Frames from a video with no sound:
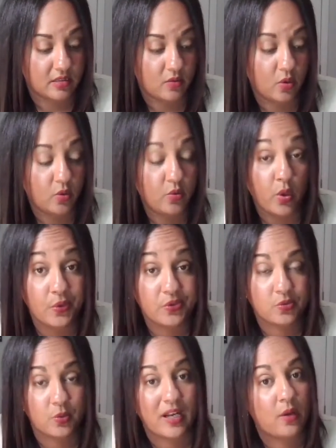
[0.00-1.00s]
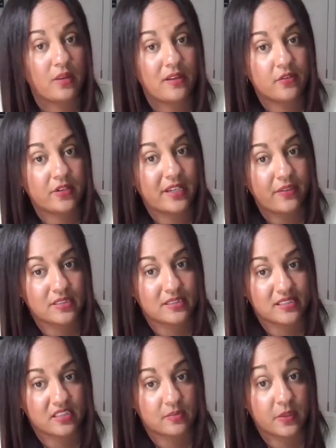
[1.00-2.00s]
who knows when I will ever get this
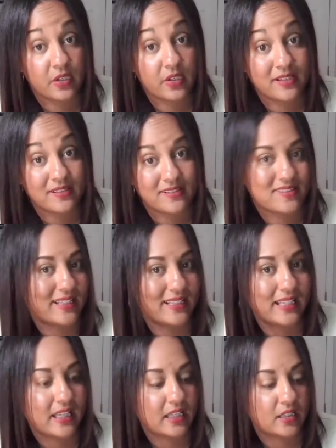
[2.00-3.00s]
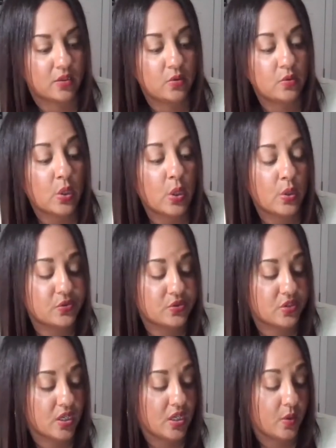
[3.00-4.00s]
experience again. Who knows
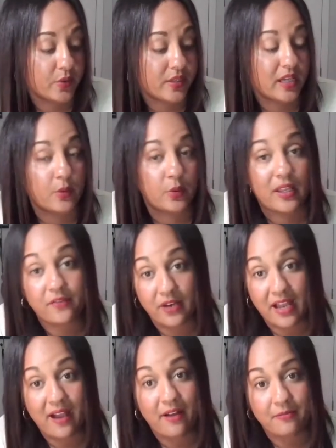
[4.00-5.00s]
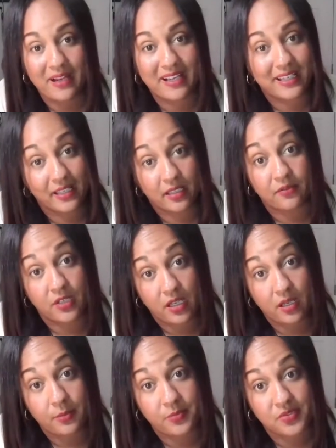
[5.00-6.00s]
when I will ever have my King of
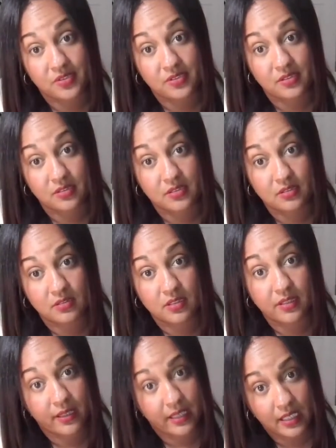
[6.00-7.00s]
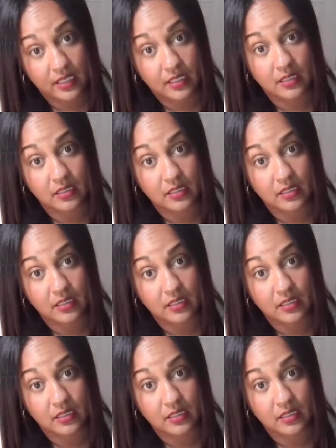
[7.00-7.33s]
Cups again.